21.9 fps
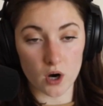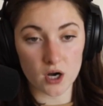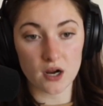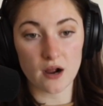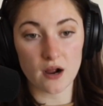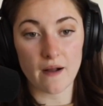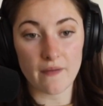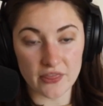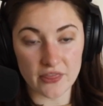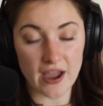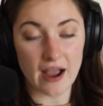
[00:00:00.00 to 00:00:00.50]

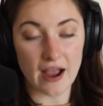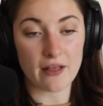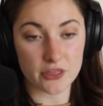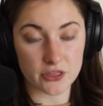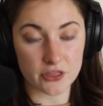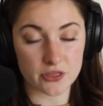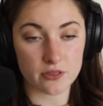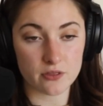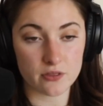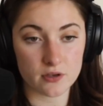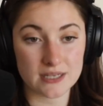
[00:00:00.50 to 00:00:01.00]
on that
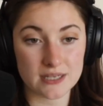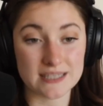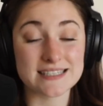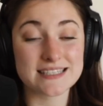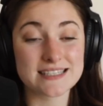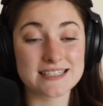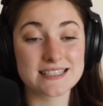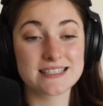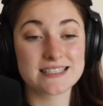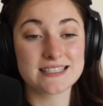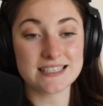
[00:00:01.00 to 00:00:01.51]

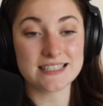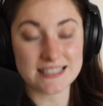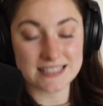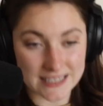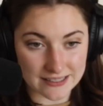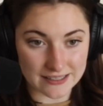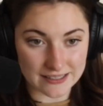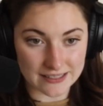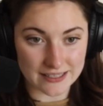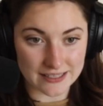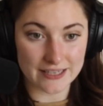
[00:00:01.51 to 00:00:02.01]
consistently.